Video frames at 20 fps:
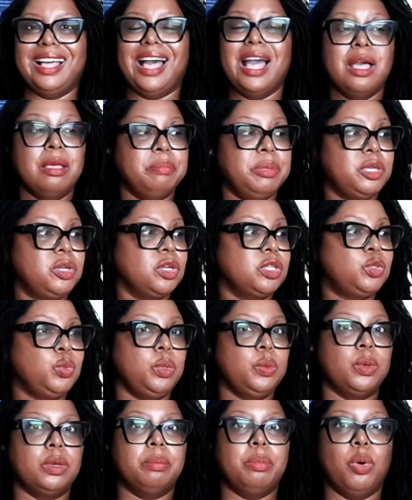Because we
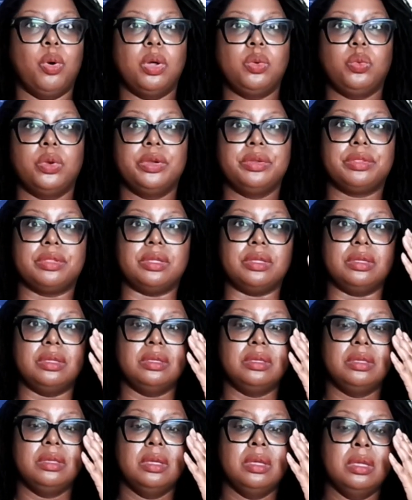were born worthy.
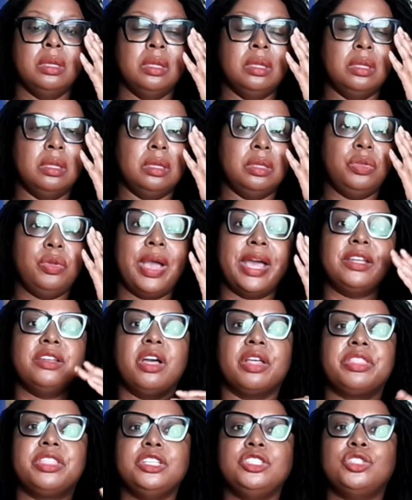You had
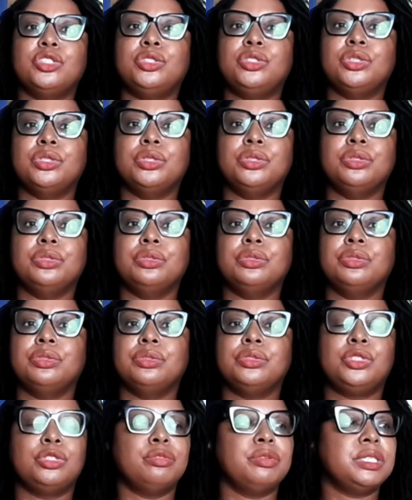nothing to do
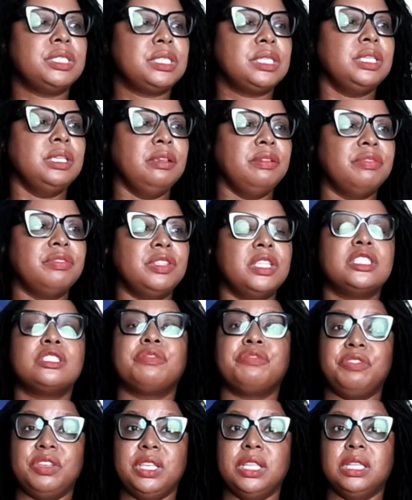to receive this
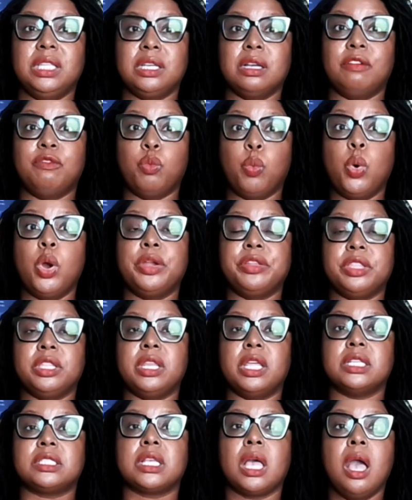feeling of
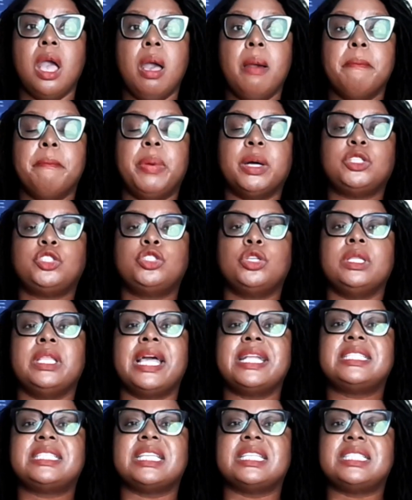worthiness, but to
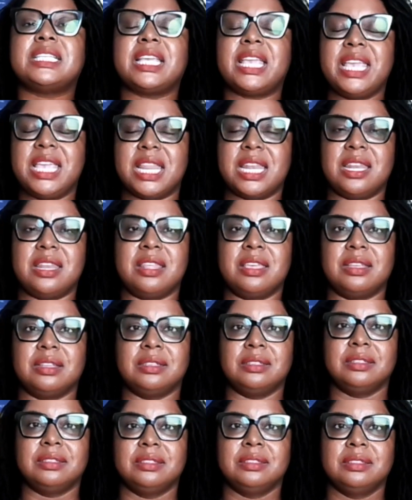let it in.
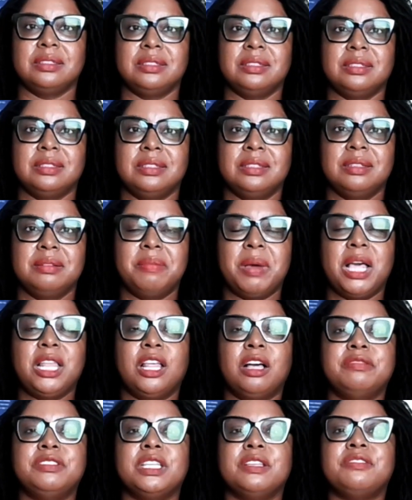My
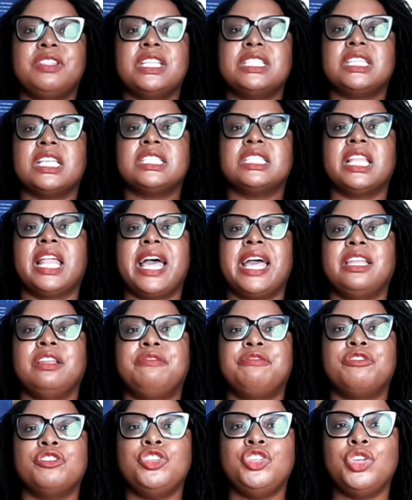loves, if this has landed
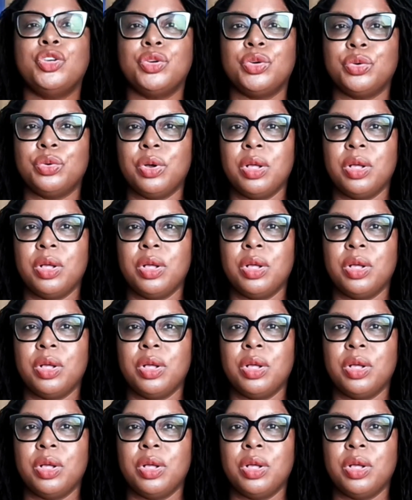for you,